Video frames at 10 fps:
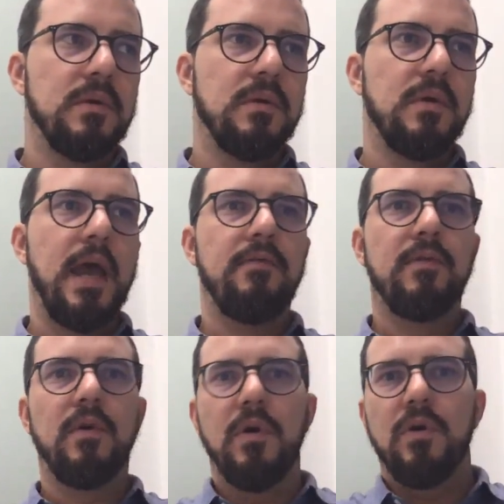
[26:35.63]
have
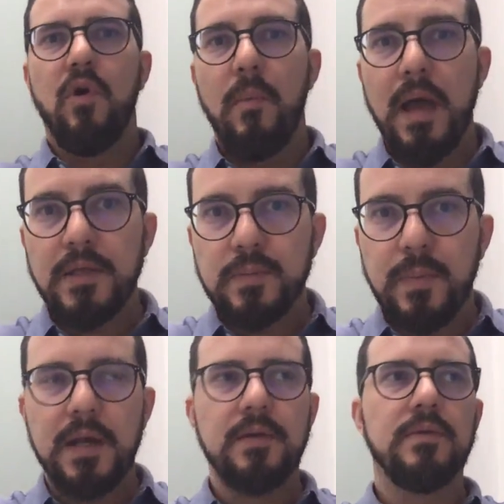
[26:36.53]
comments
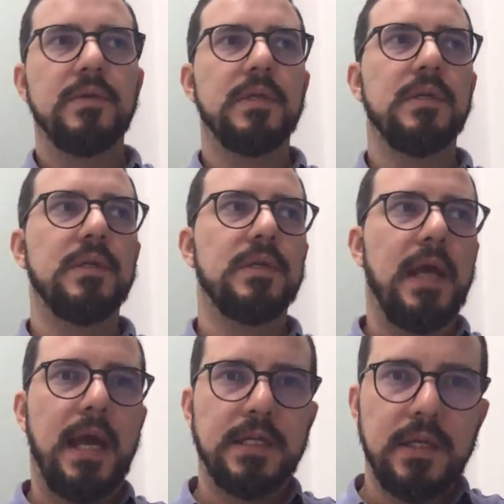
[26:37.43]
by users,
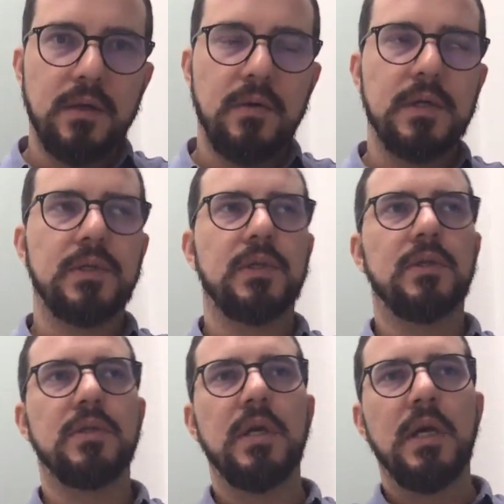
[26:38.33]
asking
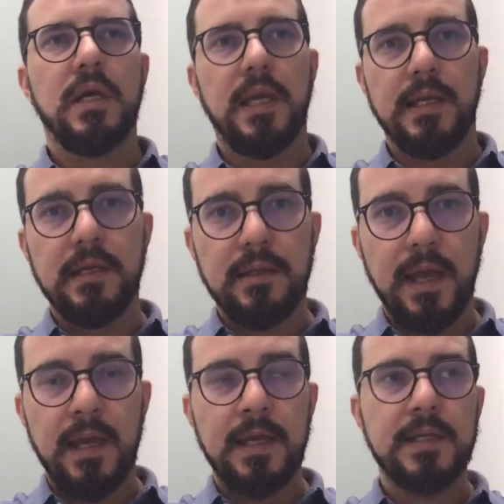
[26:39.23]
questions, getting
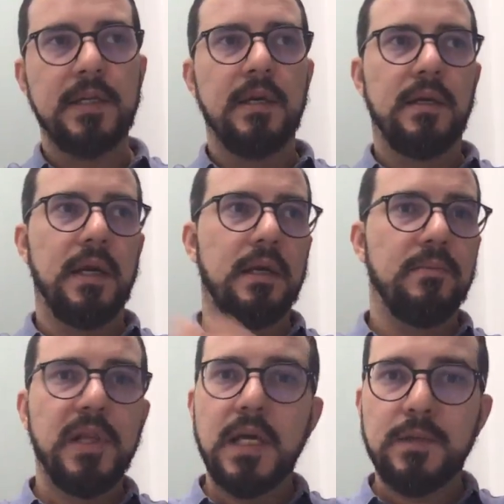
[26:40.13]
thanks, getting
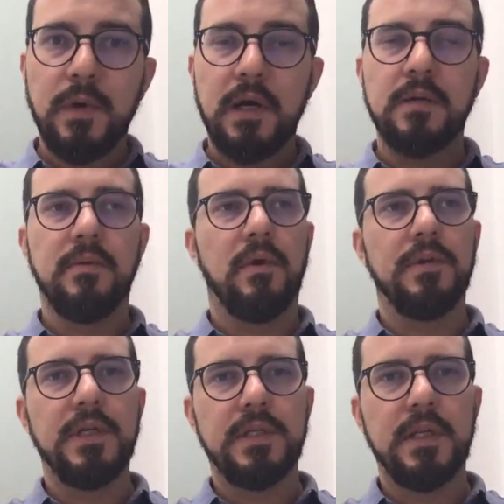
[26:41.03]
+1, all
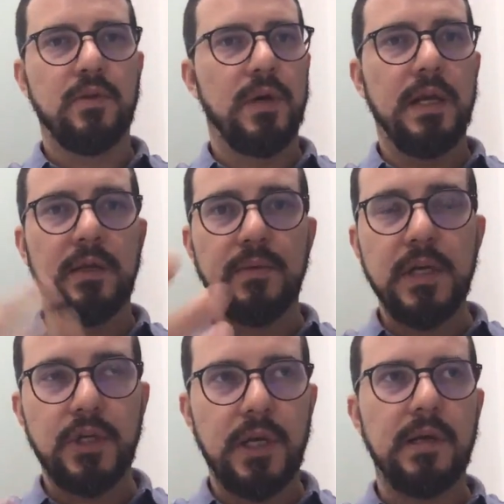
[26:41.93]
these things, or getting
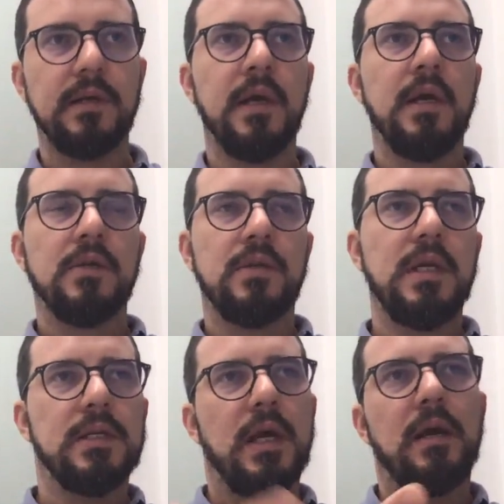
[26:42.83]
reshared. So
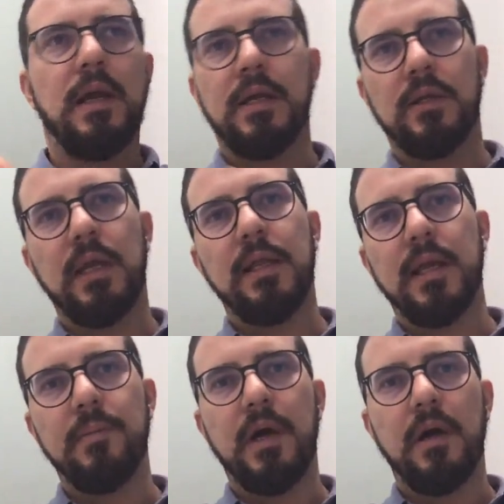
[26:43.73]
these are like telling
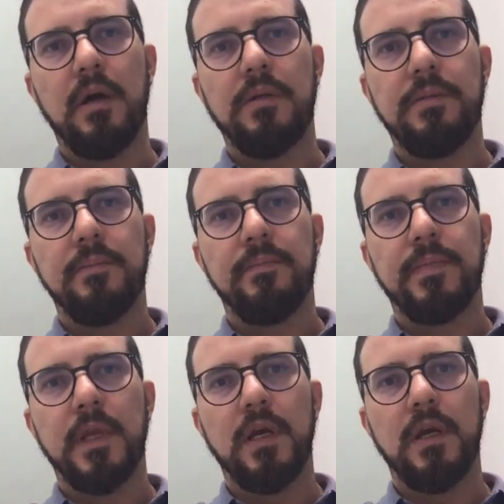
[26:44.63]
about
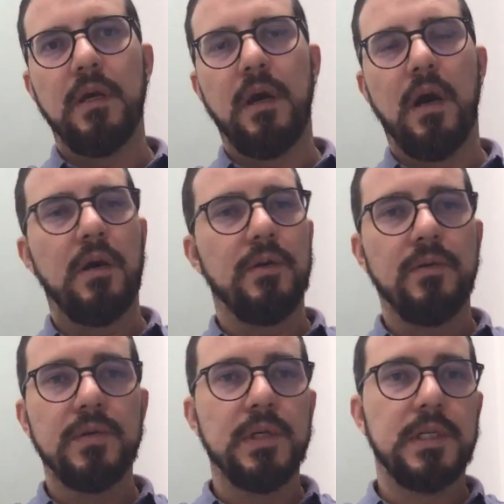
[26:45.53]
are
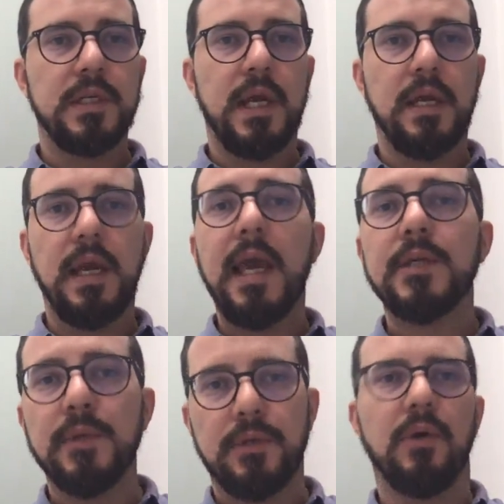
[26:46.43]
users engaged
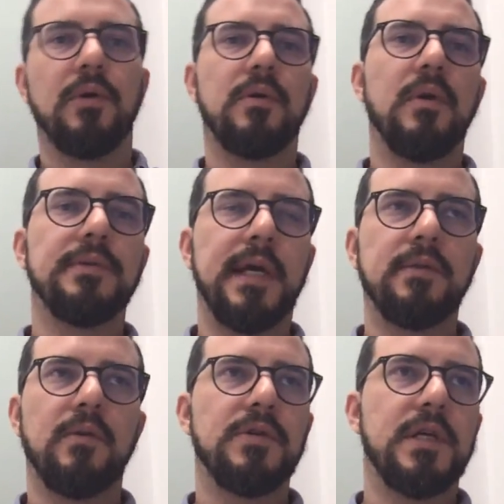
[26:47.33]
with your content,
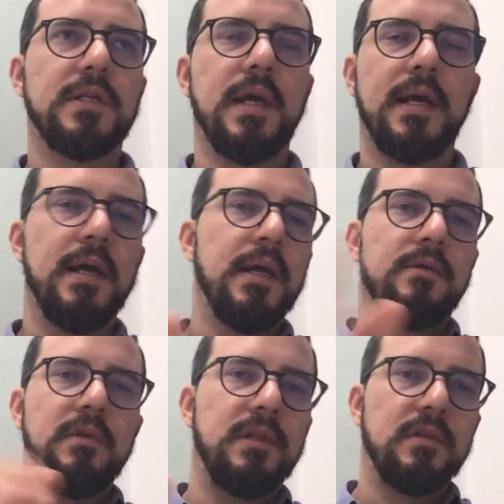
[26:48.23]
or just like
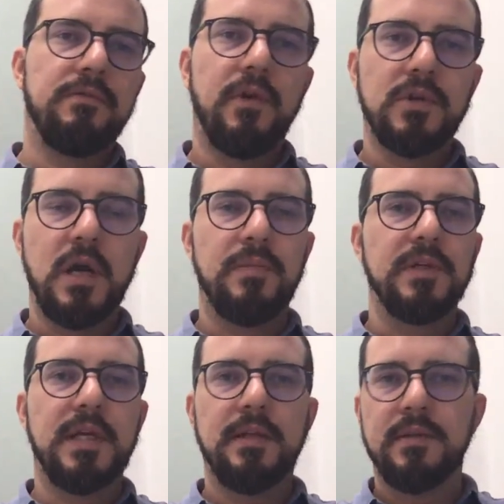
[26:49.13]
reading the first couple
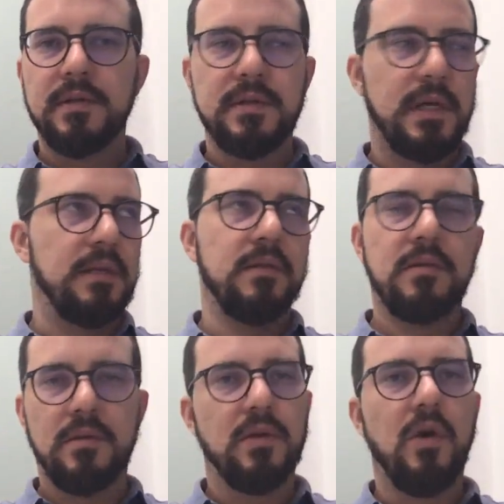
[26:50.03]
sentences and
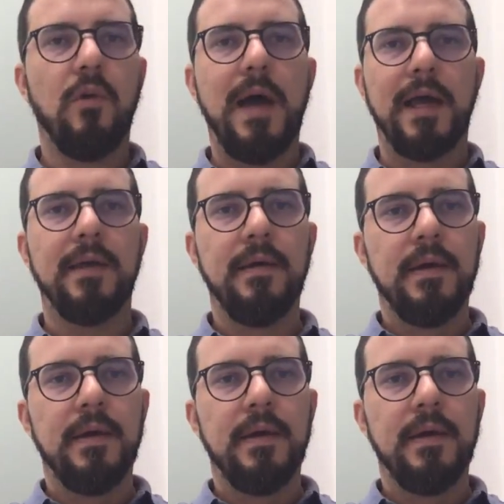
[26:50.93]
go back.